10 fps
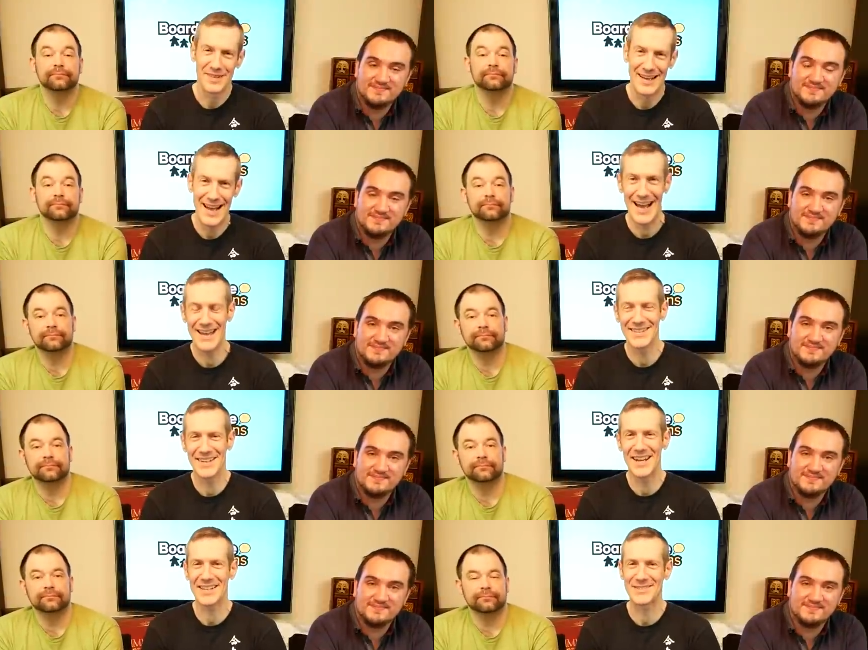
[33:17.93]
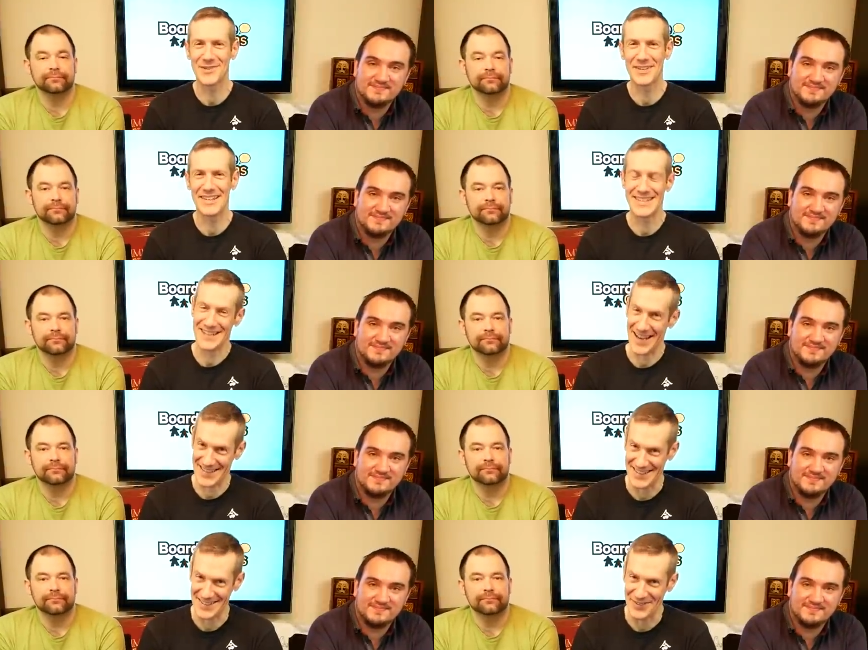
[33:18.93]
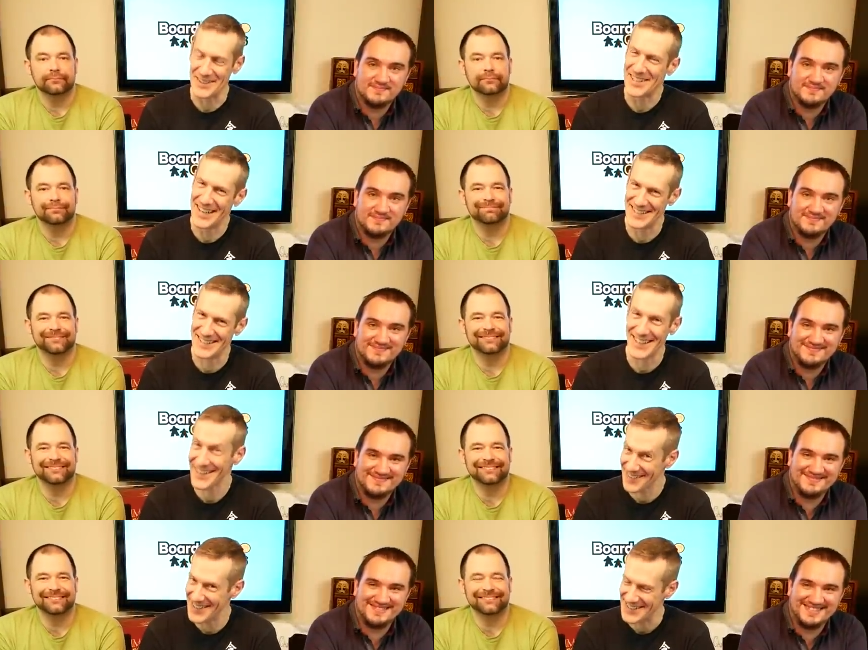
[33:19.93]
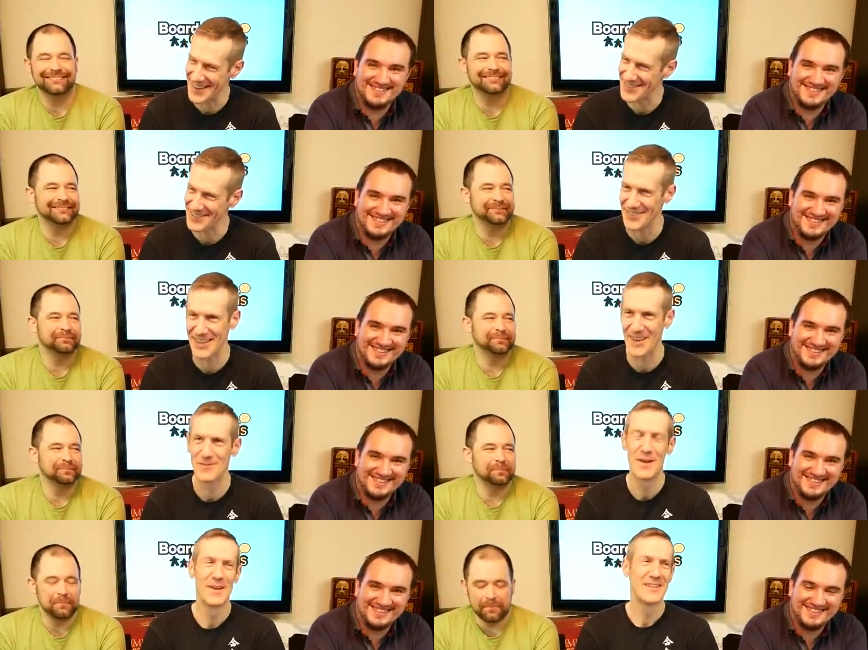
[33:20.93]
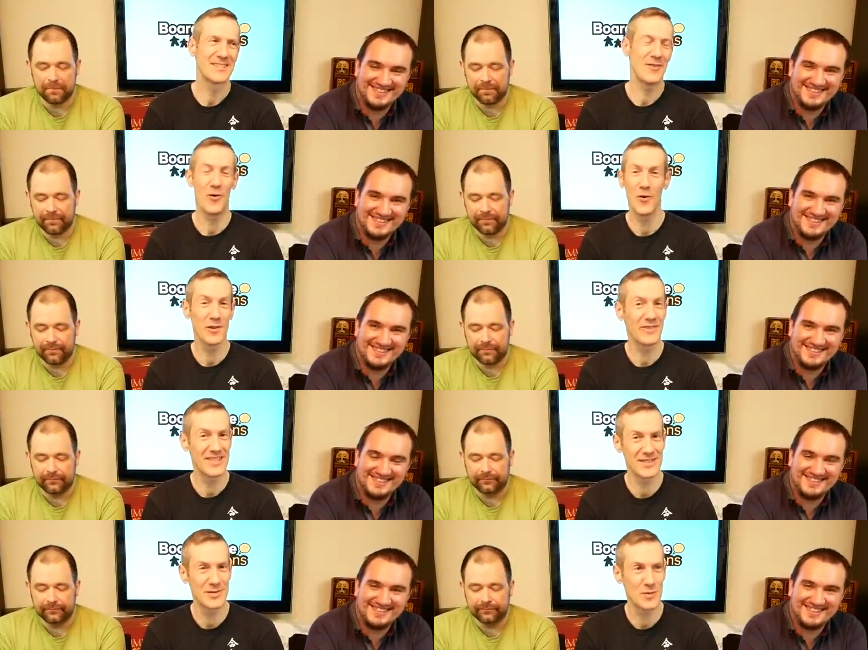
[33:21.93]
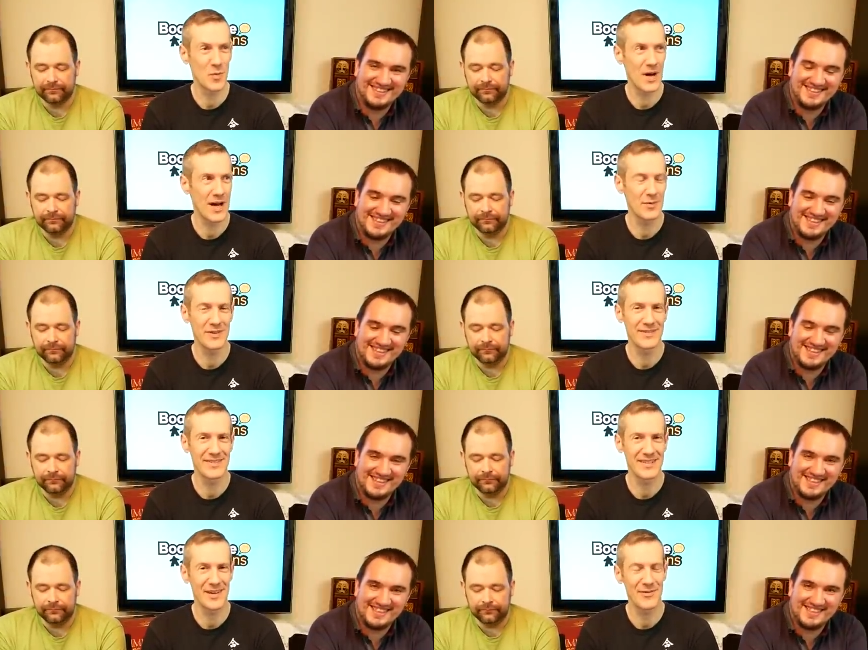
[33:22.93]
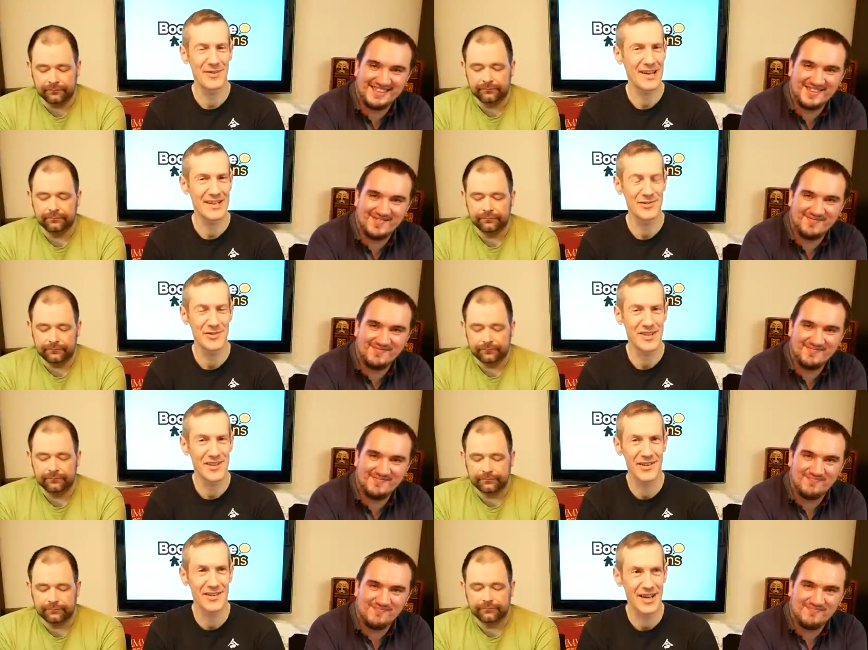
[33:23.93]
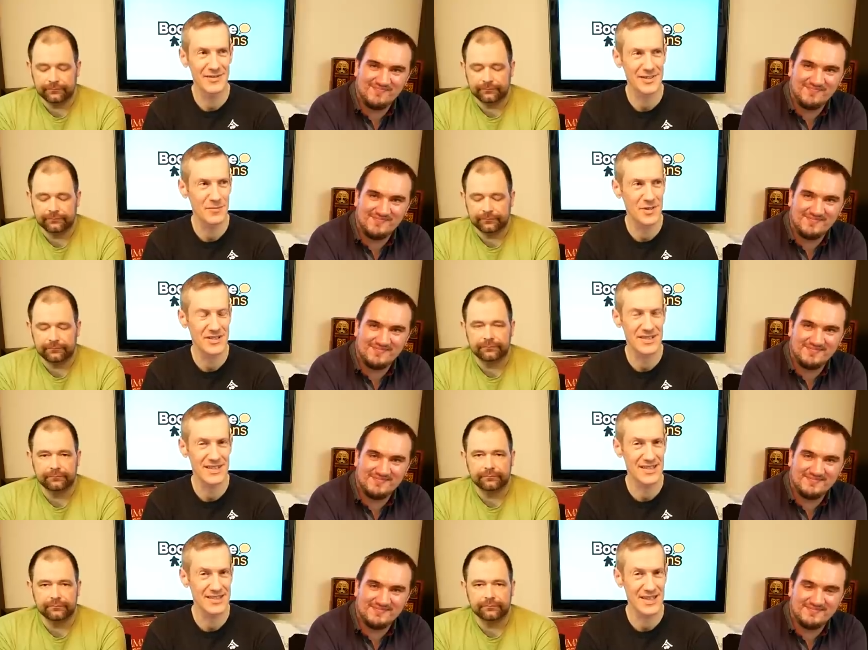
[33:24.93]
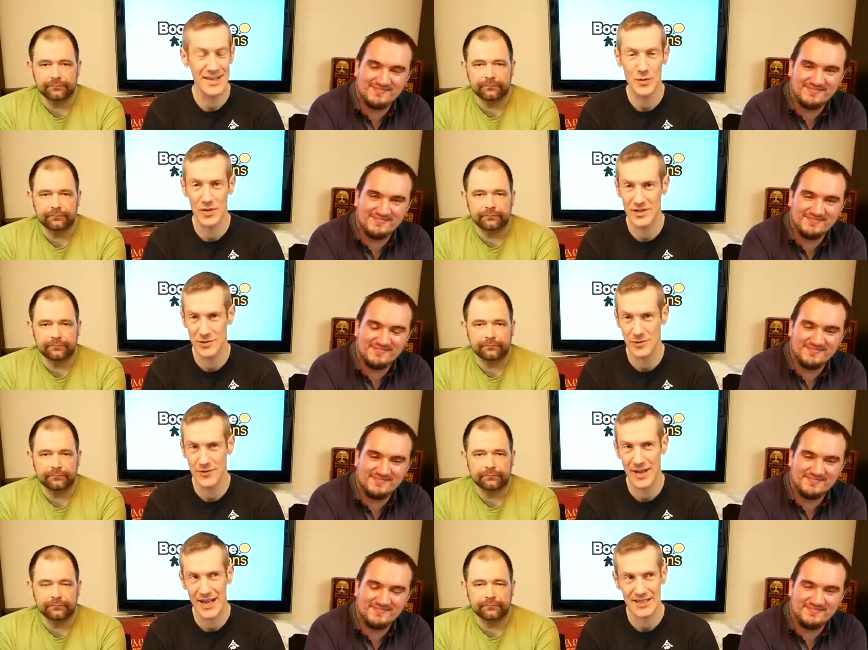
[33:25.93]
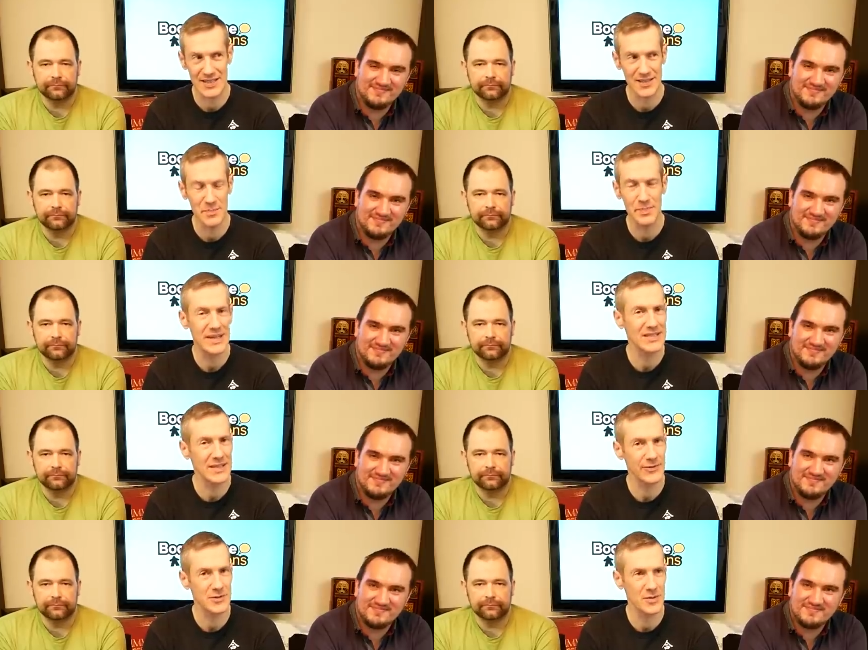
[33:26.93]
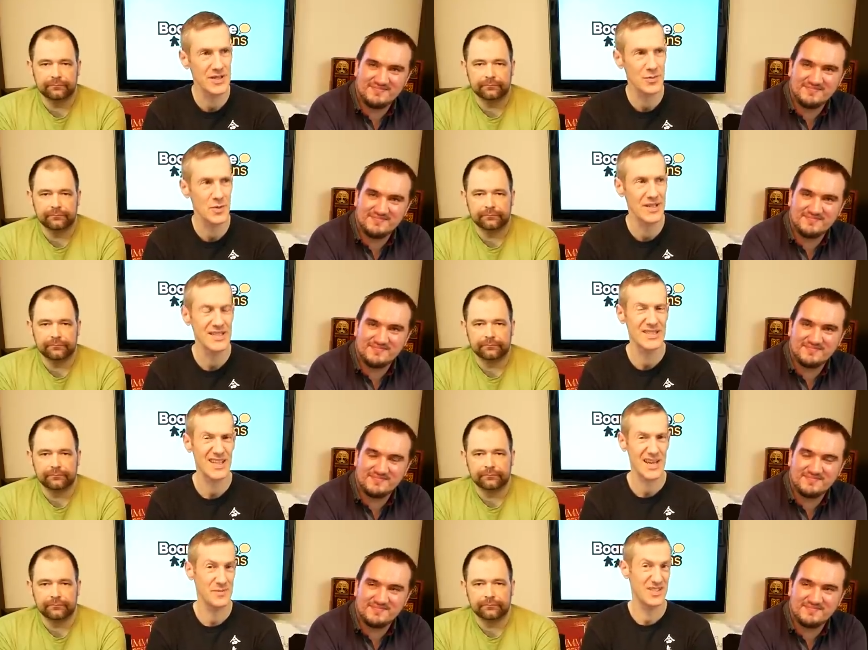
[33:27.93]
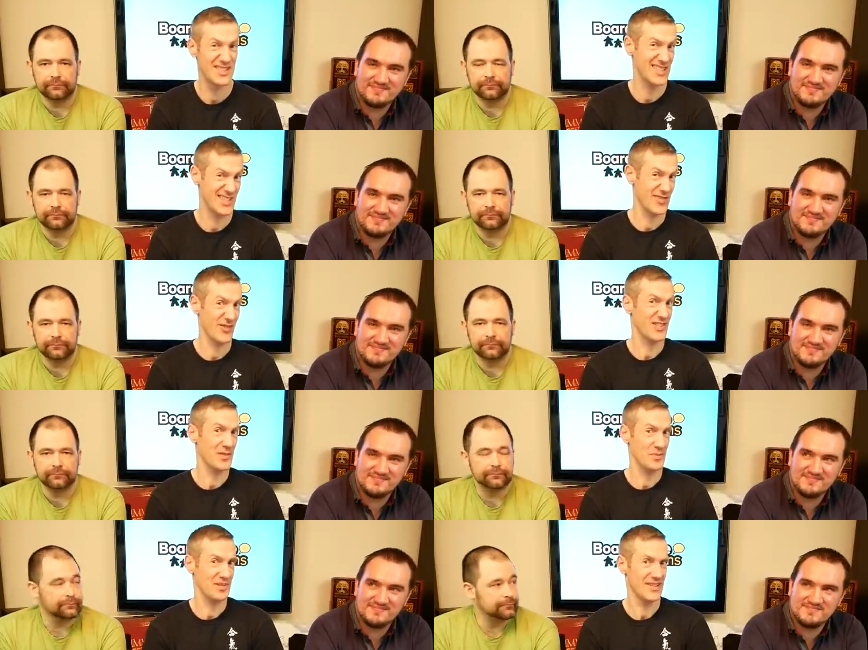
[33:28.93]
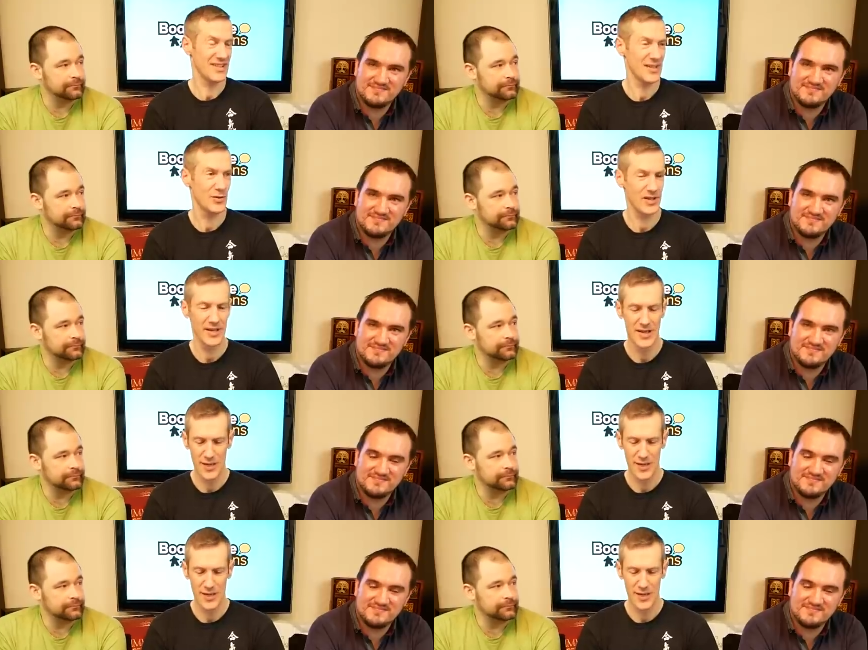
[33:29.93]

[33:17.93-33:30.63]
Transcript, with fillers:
Speaker 1: And the next one is Exit, which is the other escape the room game. So all the reasons why we, you know, enjoy the Unlock game so much is equally true for Exit. The big difference with this one is the game is destructible, I think they call it,